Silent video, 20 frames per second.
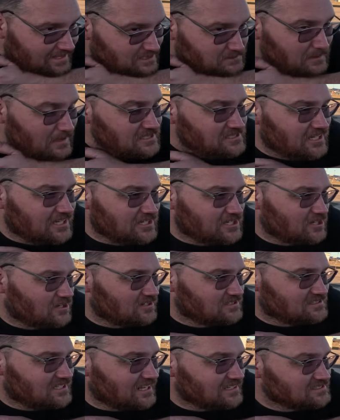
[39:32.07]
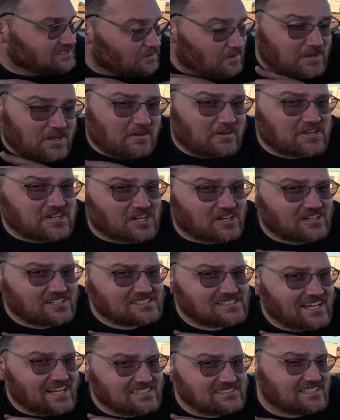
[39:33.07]
especially endurance testing. You want to do
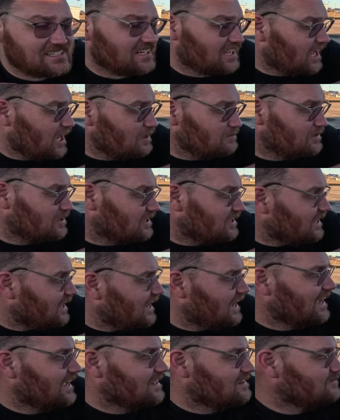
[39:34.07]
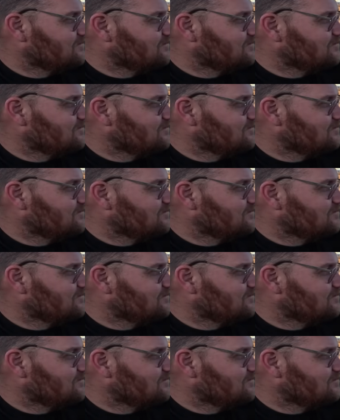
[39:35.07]
endurance testing? I'm your guy.